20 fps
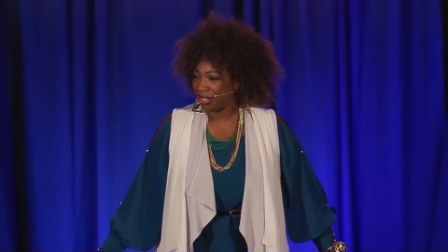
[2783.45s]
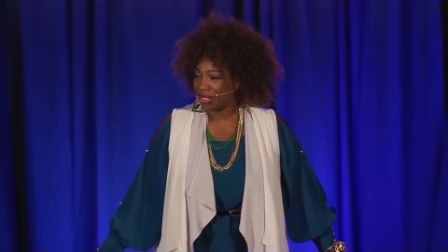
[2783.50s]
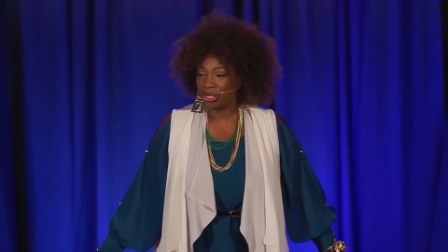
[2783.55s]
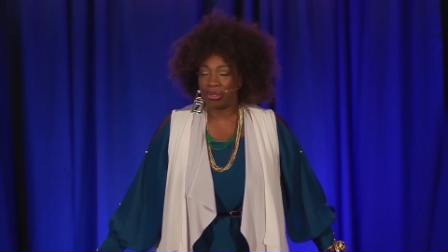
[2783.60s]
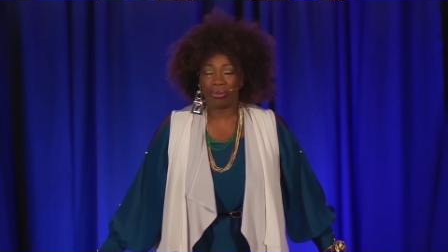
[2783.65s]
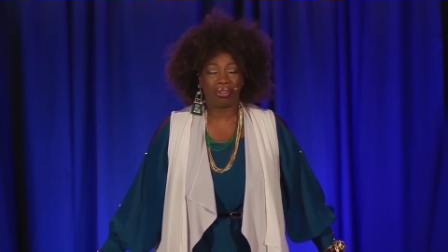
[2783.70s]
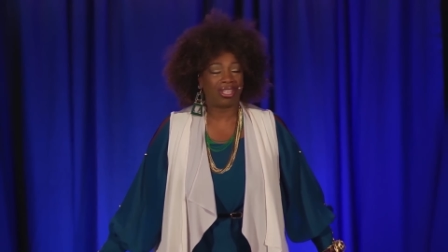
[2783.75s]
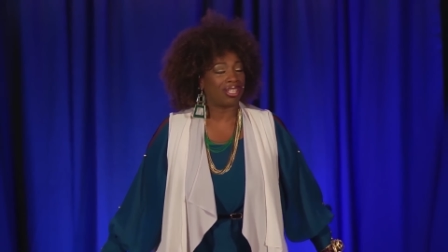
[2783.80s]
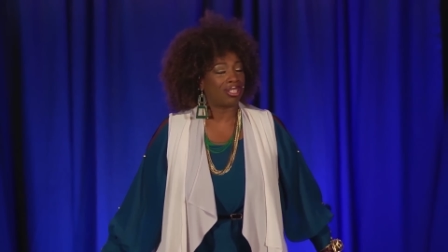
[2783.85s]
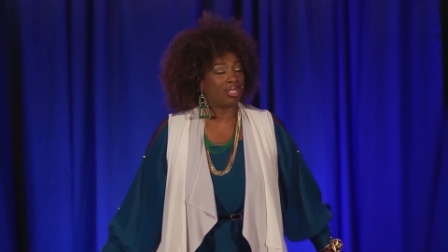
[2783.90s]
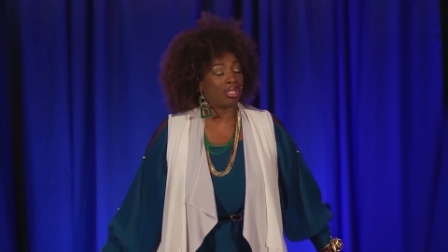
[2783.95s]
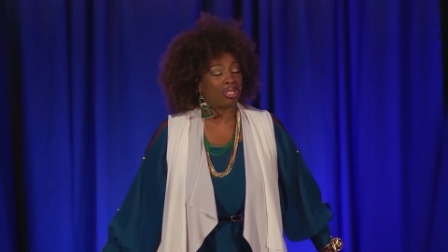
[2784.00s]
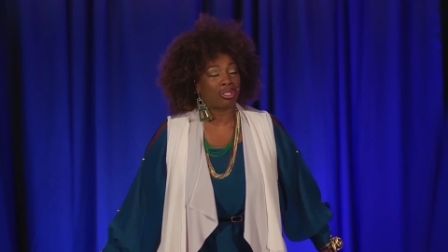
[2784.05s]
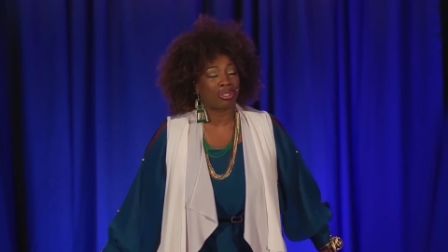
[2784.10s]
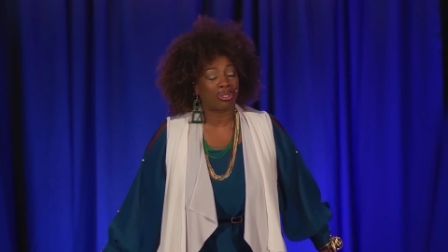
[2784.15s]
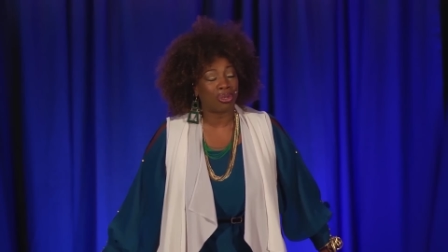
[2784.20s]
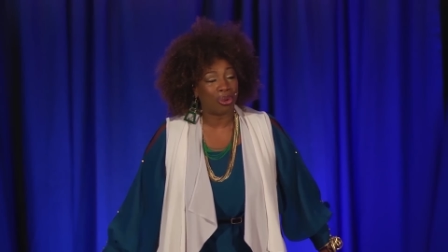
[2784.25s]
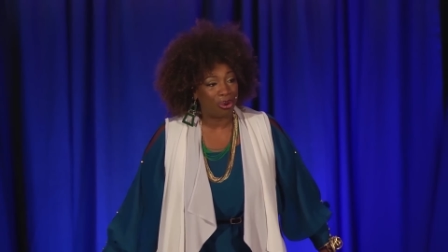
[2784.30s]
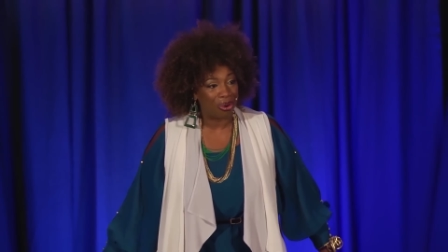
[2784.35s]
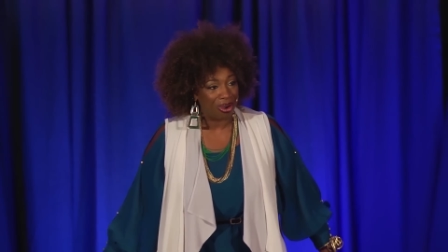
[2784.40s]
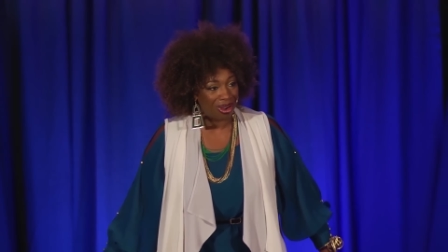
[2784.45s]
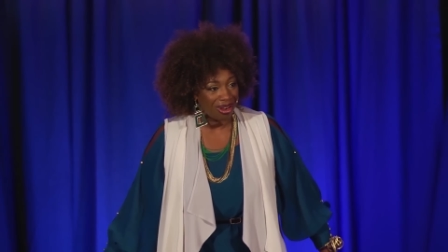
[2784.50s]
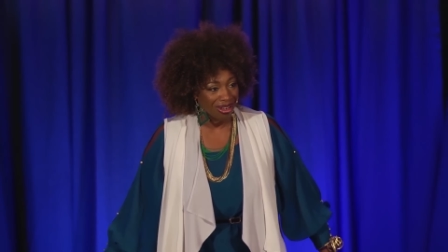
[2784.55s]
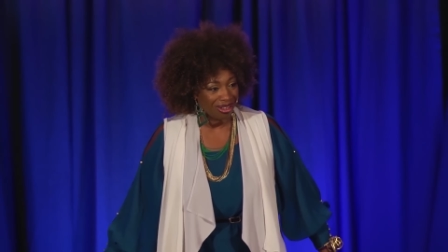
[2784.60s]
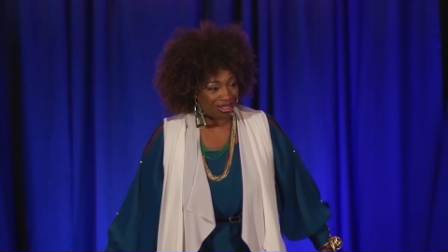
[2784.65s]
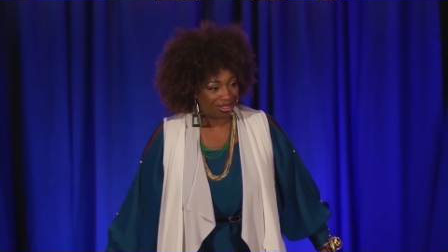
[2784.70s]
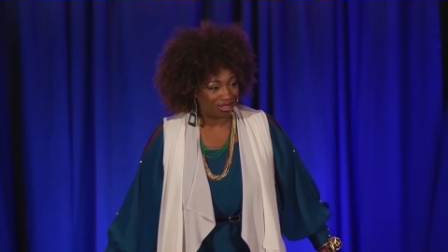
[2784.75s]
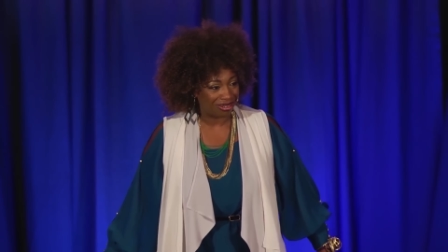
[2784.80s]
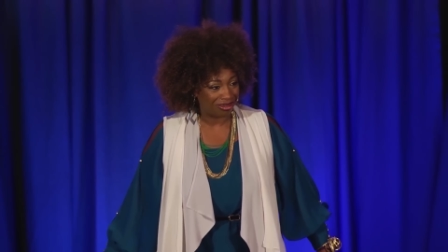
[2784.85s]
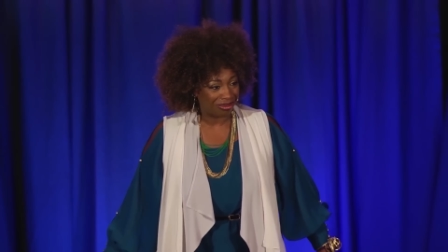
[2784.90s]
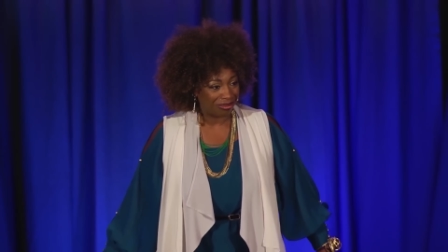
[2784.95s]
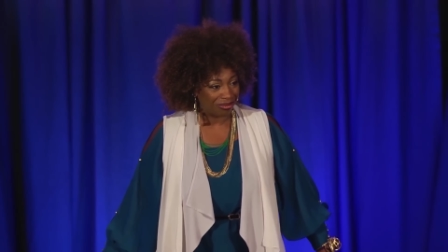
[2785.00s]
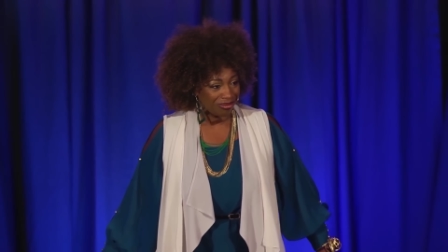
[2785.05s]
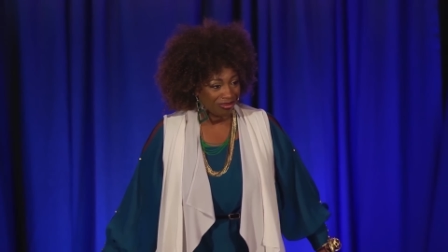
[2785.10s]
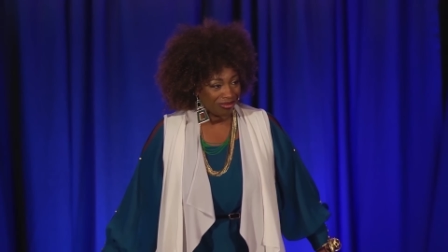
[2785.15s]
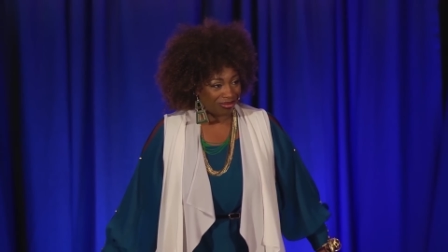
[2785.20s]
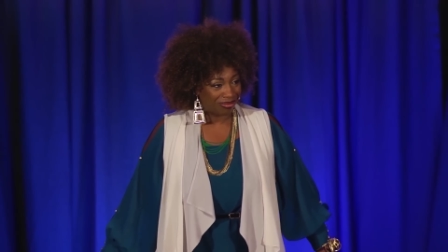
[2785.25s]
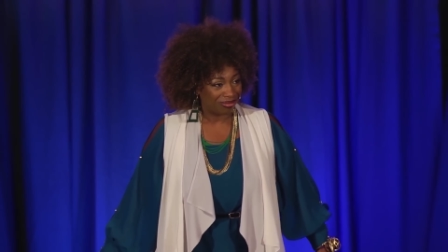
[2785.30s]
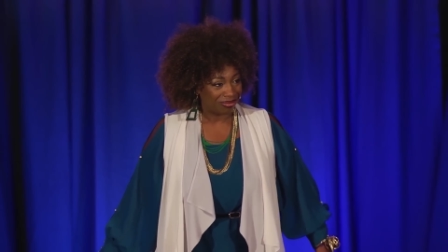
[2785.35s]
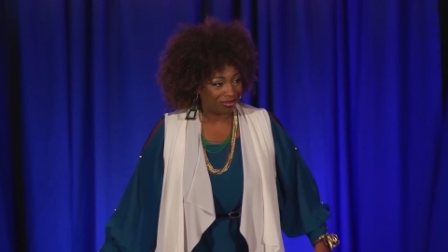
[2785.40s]
You get to soar.
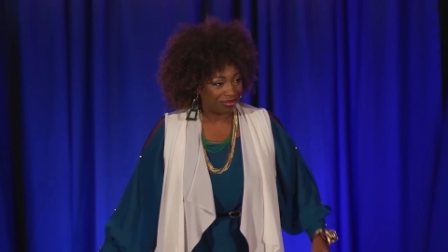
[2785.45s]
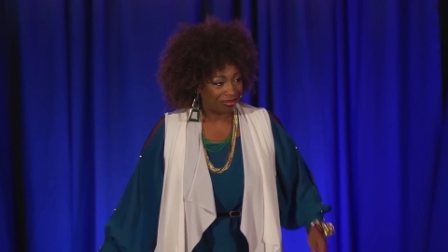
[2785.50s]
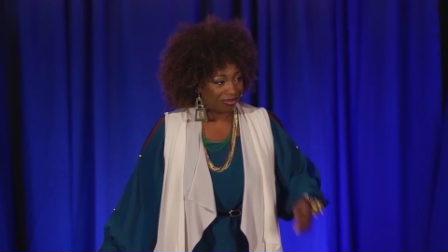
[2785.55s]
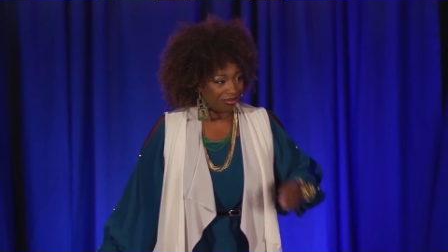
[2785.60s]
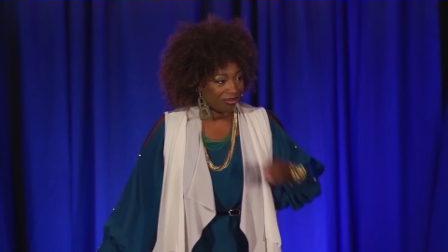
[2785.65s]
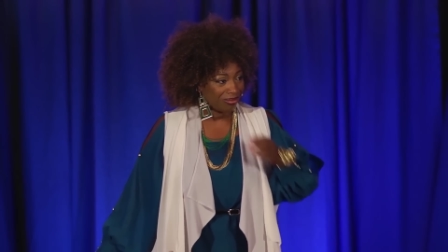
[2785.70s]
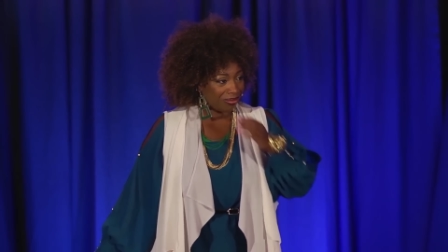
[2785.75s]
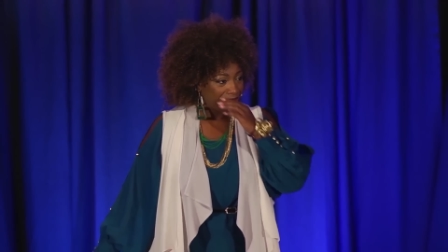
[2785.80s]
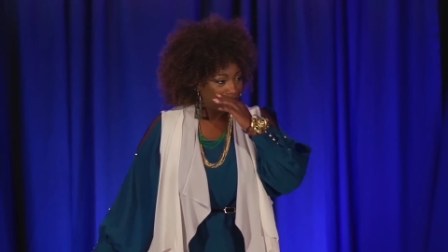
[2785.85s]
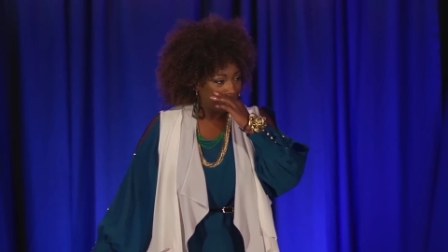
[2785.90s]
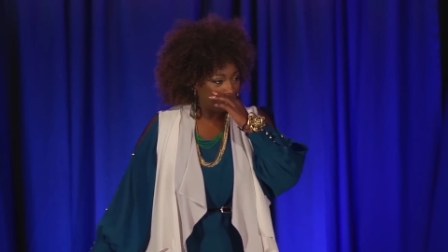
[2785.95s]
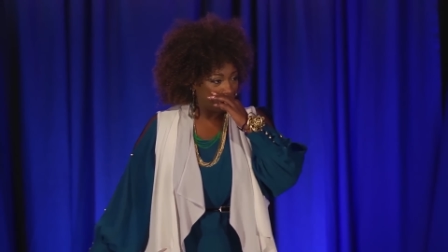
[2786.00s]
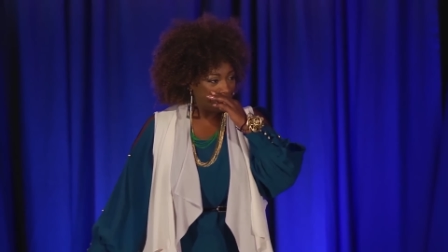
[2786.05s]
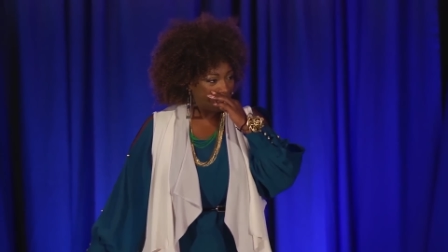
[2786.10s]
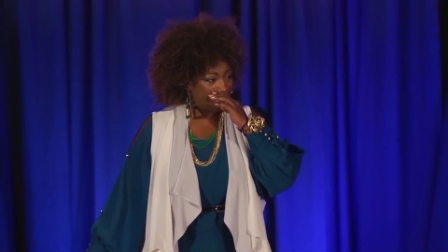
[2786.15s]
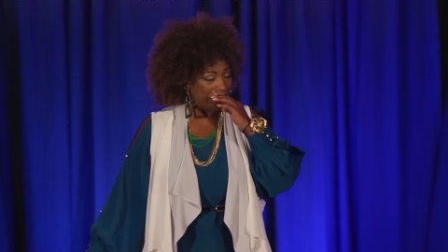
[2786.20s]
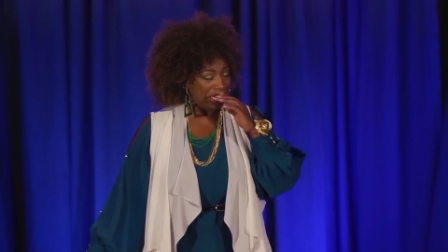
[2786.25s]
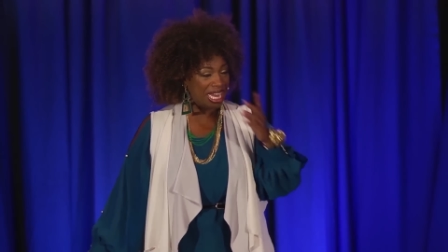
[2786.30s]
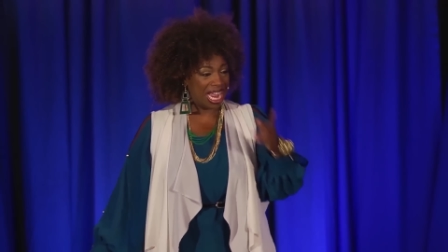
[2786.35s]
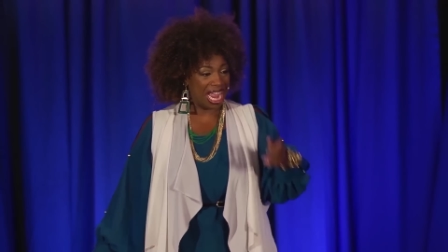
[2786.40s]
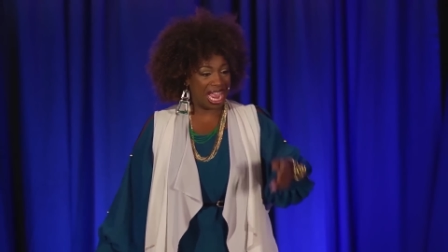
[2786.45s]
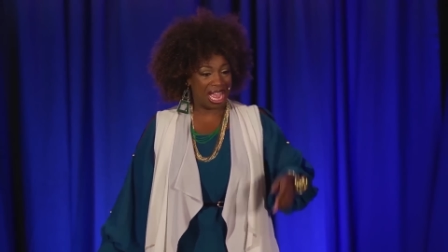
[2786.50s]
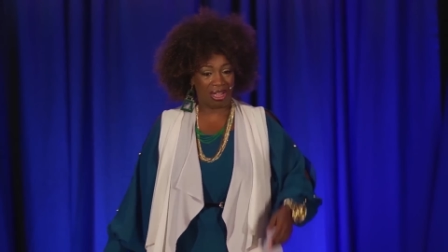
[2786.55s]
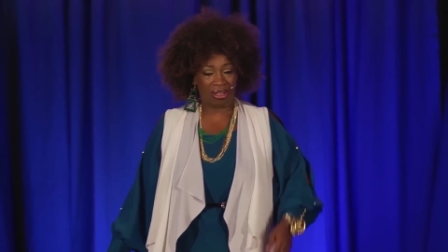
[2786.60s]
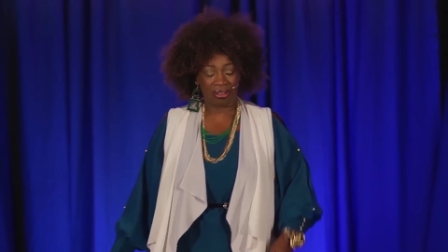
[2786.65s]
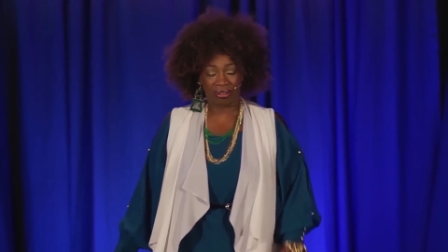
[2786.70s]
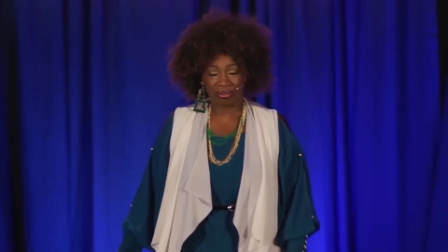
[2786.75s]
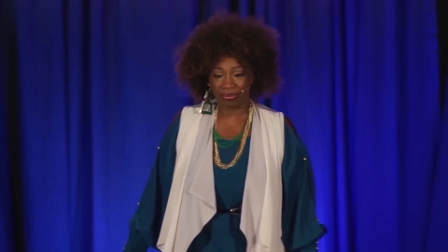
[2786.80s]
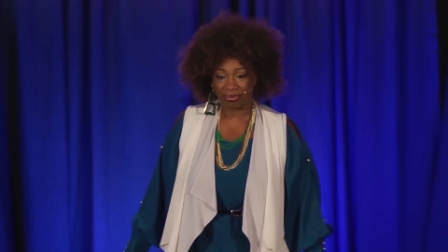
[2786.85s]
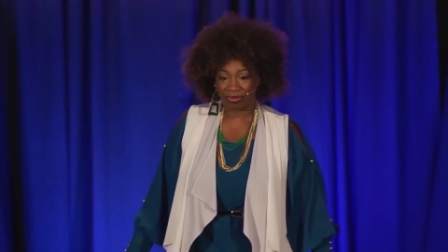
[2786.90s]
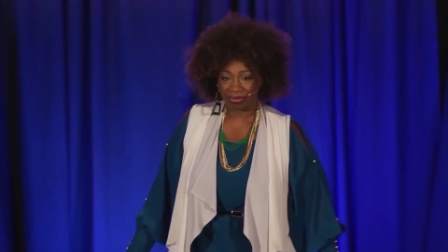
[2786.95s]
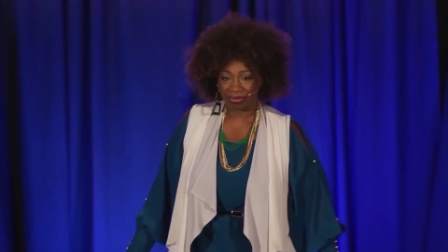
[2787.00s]
She said, now,